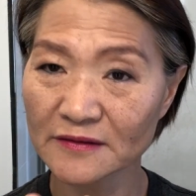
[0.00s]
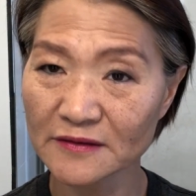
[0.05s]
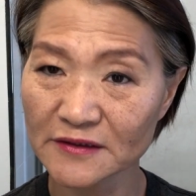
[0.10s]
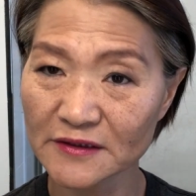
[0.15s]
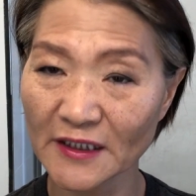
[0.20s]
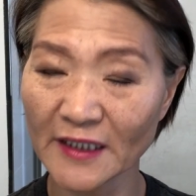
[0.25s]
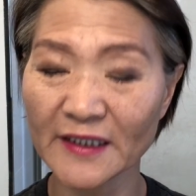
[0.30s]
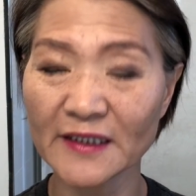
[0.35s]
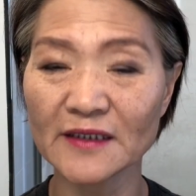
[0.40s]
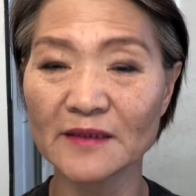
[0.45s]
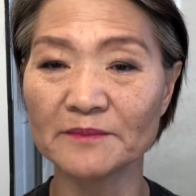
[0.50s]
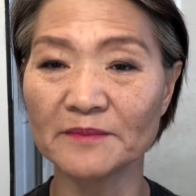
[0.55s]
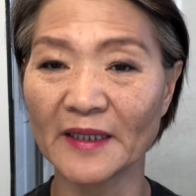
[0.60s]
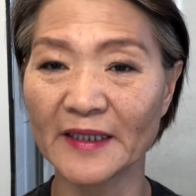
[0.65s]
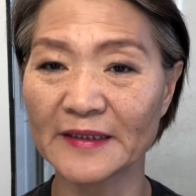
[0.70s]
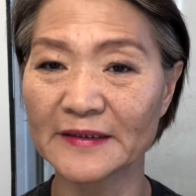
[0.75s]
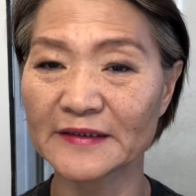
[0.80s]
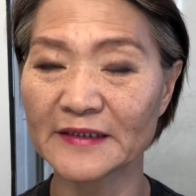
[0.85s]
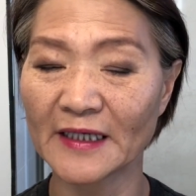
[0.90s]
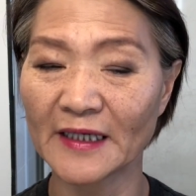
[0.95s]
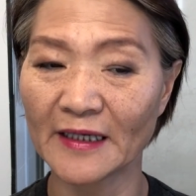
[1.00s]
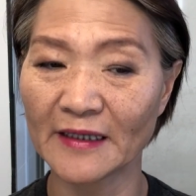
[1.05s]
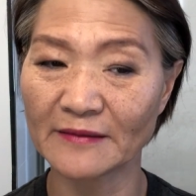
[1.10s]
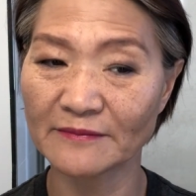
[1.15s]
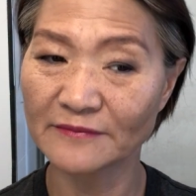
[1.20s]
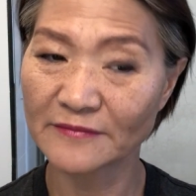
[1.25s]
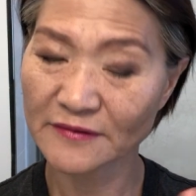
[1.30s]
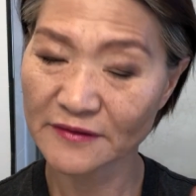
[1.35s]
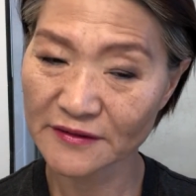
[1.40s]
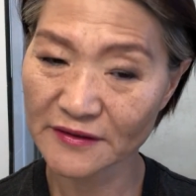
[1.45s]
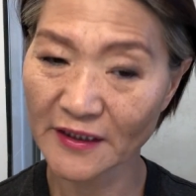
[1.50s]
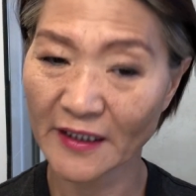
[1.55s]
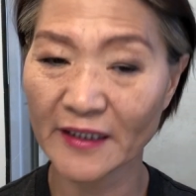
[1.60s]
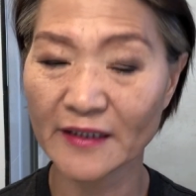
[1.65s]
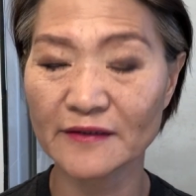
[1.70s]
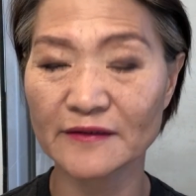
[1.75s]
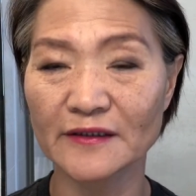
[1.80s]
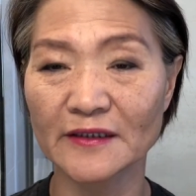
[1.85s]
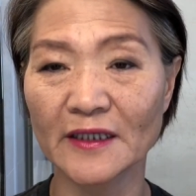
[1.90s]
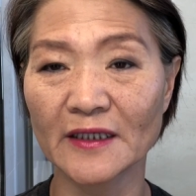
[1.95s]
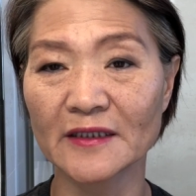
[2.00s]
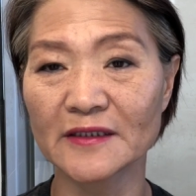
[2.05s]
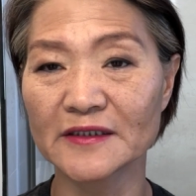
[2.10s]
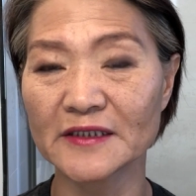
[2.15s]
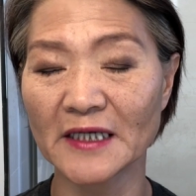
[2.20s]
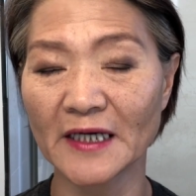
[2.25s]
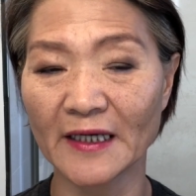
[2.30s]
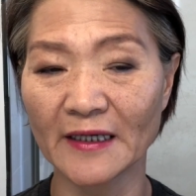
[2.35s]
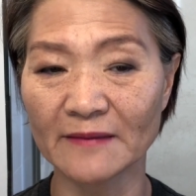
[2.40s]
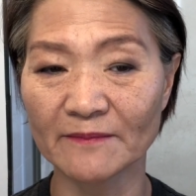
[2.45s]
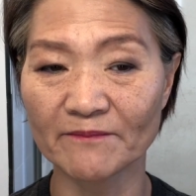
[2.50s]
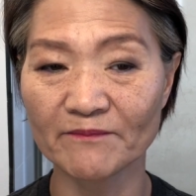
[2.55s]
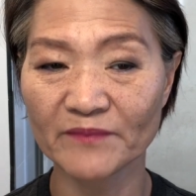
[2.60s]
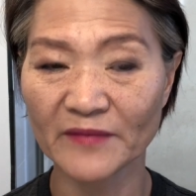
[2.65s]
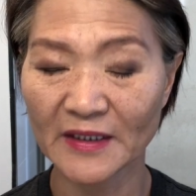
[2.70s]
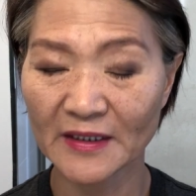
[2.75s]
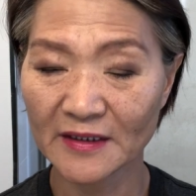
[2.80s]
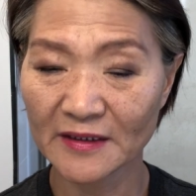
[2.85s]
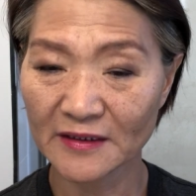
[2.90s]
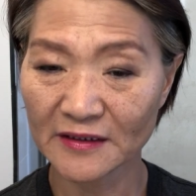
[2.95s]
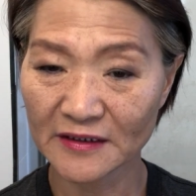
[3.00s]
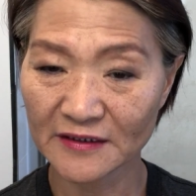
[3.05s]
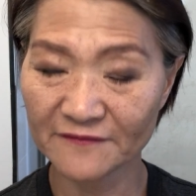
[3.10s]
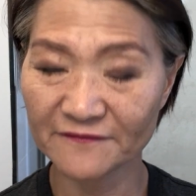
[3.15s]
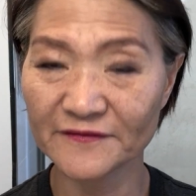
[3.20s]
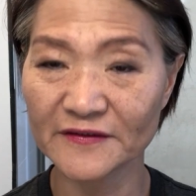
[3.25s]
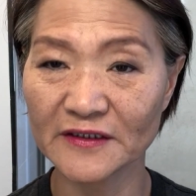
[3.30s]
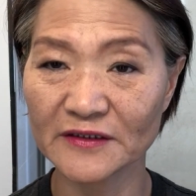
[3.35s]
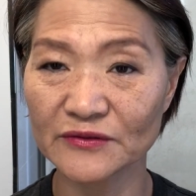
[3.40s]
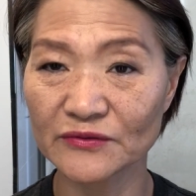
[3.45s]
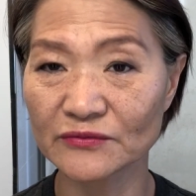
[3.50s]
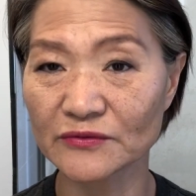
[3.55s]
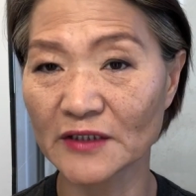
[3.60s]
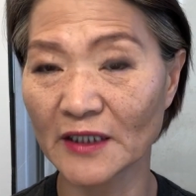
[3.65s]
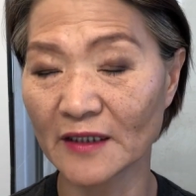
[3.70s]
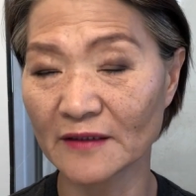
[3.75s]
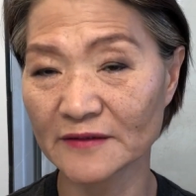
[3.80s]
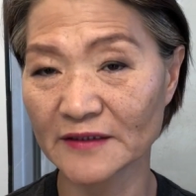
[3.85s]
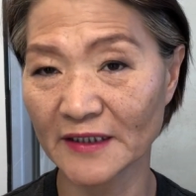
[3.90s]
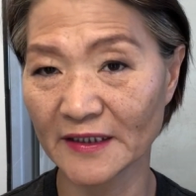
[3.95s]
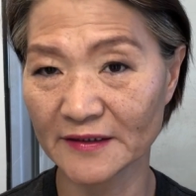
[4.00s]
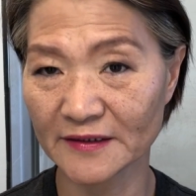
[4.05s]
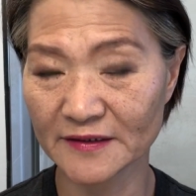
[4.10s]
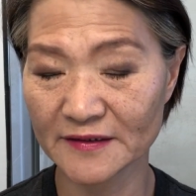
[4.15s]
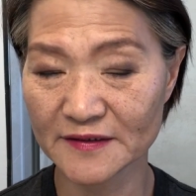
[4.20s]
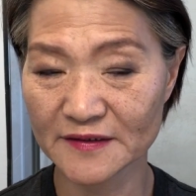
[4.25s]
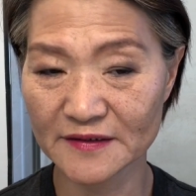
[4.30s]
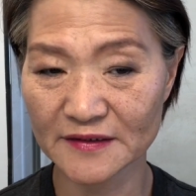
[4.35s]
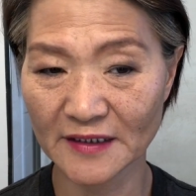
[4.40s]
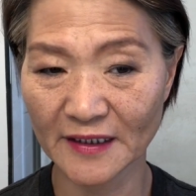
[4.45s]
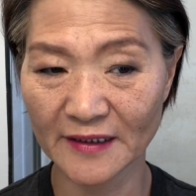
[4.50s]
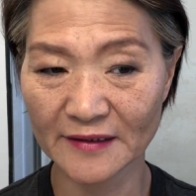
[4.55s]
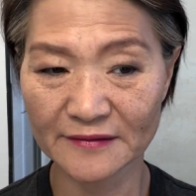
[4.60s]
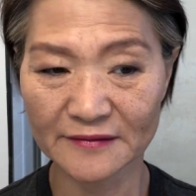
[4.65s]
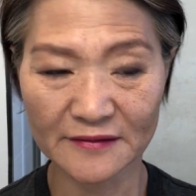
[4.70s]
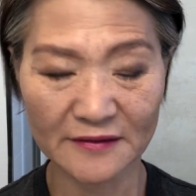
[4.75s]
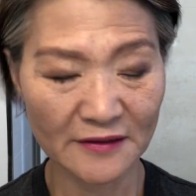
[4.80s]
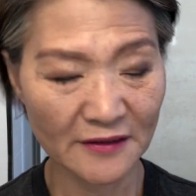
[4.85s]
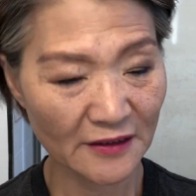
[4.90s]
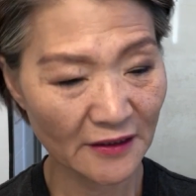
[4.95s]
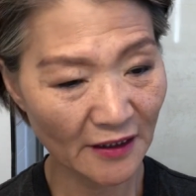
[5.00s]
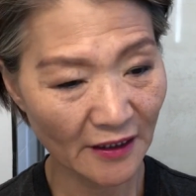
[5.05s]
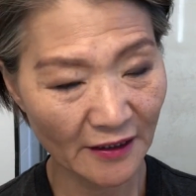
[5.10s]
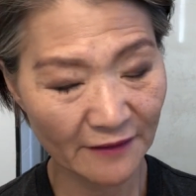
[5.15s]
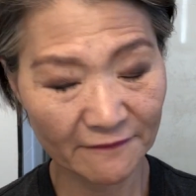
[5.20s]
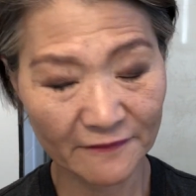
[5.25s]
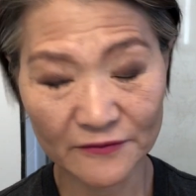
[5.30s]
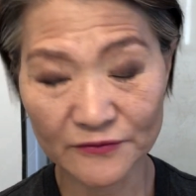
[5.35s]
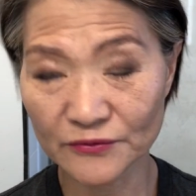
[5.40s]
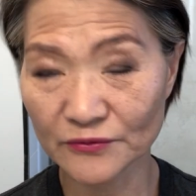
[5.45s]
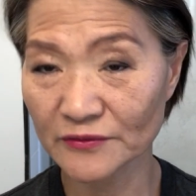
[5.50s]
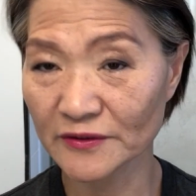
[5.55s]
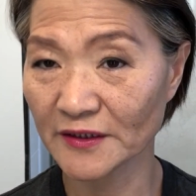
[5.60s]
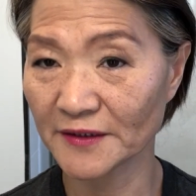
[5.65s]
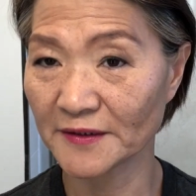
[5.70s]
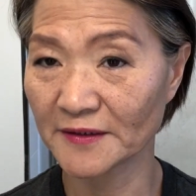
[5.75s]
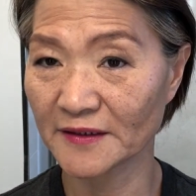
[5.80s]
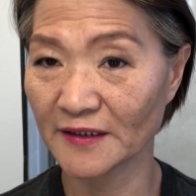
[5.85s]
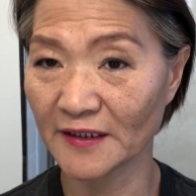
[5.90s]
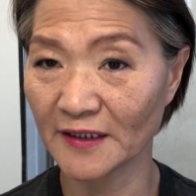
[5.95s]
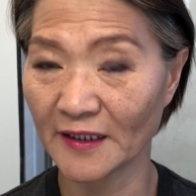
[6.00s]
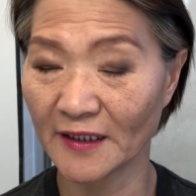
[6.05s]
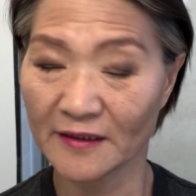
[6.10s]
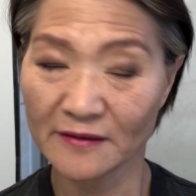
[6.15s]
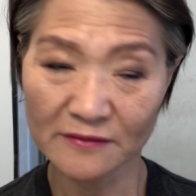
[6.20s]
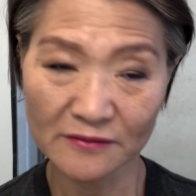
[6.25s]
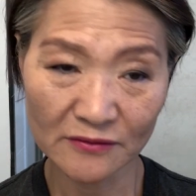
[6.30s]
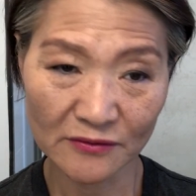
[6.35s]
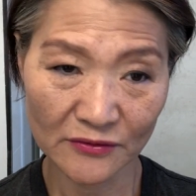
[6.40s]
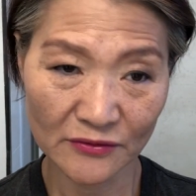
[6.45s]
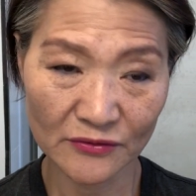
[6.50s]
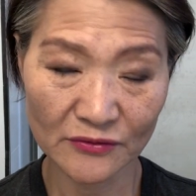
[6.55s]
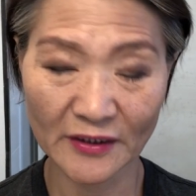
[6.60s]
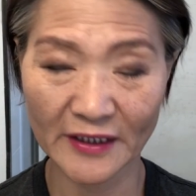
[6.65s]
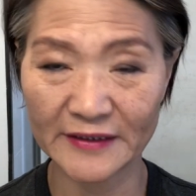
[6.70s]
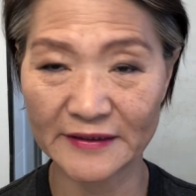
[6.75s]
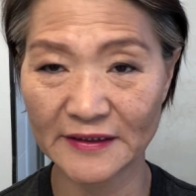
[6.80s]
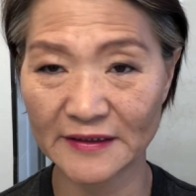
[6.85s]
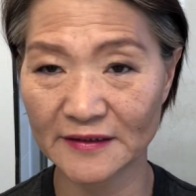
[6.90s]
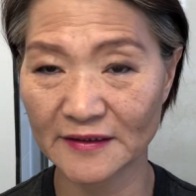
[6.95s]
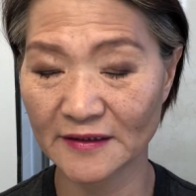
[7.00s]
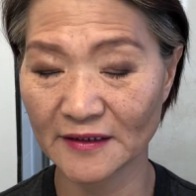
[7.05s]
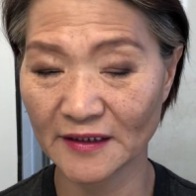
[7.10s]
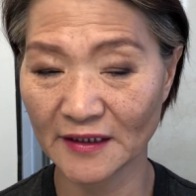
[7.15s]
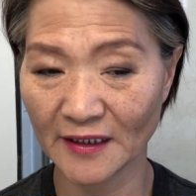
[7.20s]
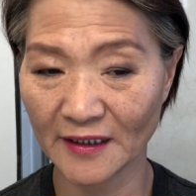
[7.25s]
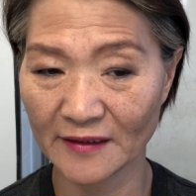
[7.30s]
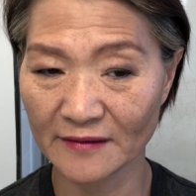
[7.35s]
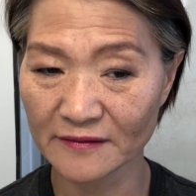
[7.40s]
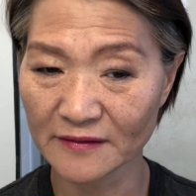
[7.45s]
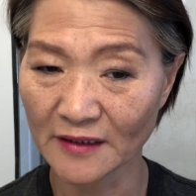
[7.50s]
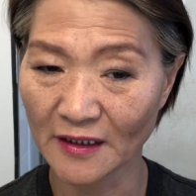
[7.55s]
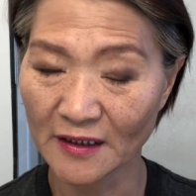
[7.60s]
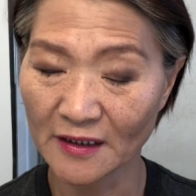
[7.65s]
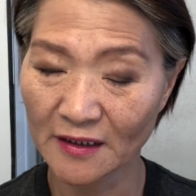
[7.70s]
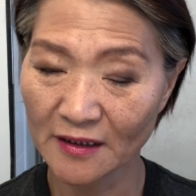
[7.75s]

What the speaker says: Take my time, take their time. If they do not understand, I will do it again, write it again,